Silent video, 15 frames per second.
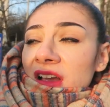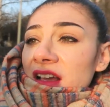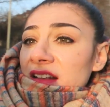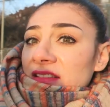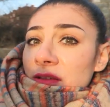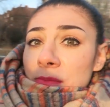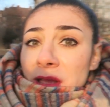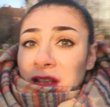
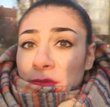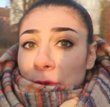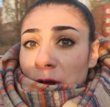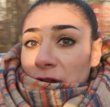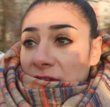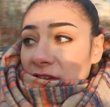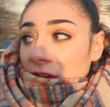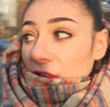It's amazing
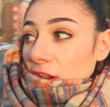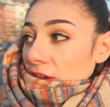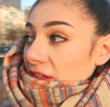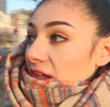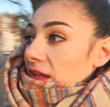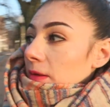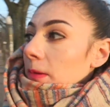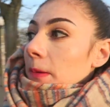balls.
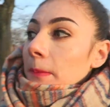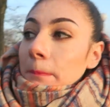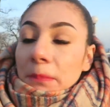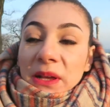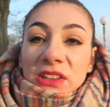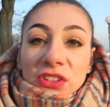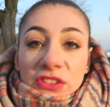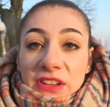Okay,
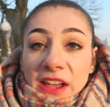picture